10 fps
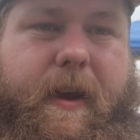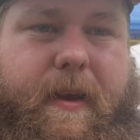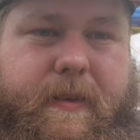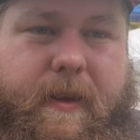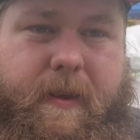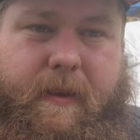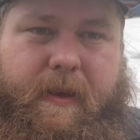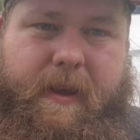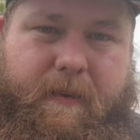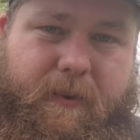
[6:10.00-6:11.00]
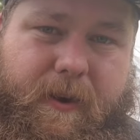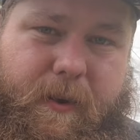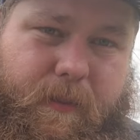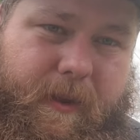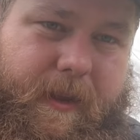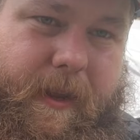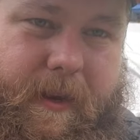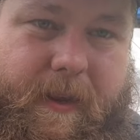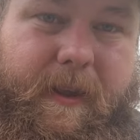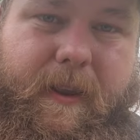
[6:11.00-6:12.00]
right, guys, have a great
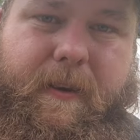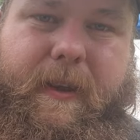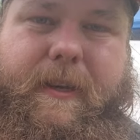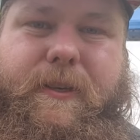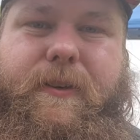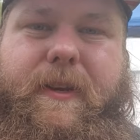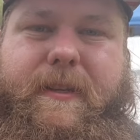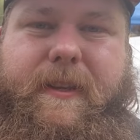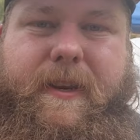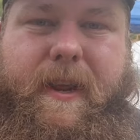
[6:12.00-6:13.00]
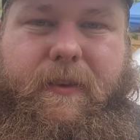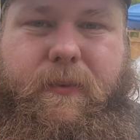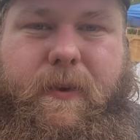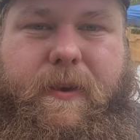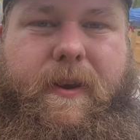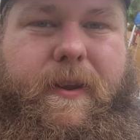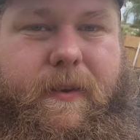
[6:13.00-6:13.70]
weekend, and I'll catch you guys in the next one.